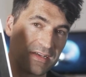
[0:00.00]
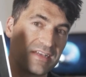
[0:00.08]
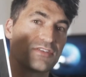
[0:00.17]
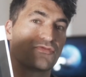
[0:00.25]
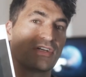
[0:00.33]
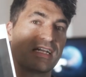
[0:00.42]

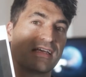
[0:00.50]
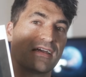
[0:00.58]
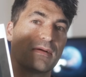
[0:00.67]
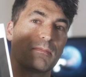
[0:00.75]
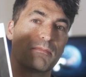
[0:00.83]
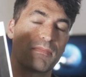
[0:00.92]
is really
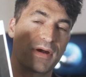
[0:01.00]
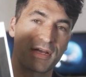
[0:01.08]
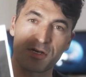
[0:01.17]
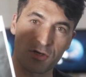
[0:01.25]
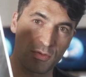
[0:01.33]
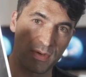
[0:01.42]
a
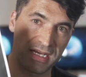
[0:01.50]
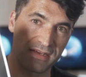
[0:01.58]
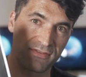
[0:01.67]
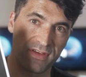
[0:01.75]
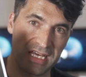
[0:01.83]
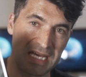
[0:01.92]

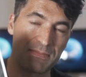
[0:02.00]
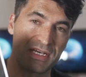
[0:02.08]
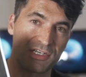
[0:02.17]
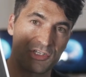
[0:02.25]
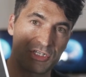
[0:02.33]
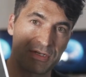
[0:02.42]
microwave
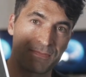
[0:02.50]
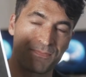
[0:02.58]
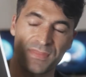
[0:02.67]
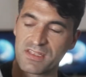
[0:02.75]
image.